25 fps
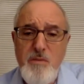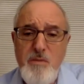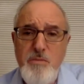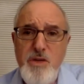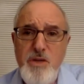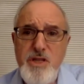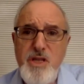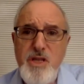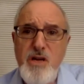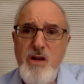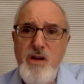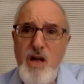
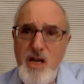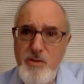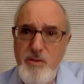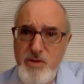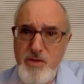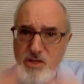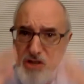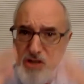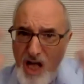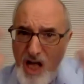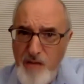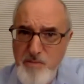But the, it
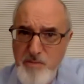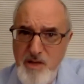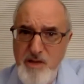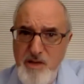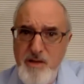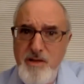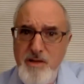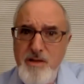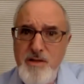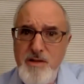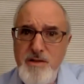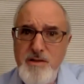was
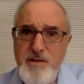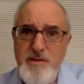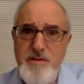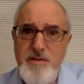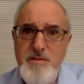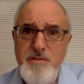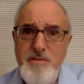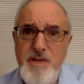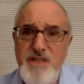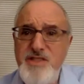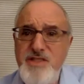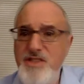common,
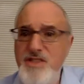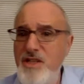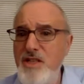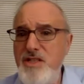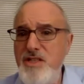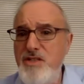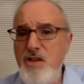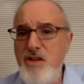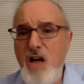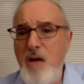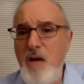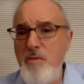and still
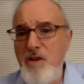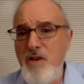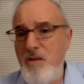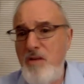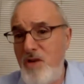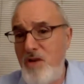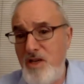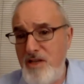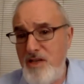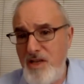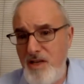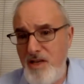is common
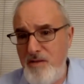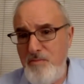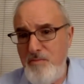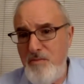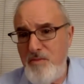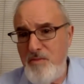among in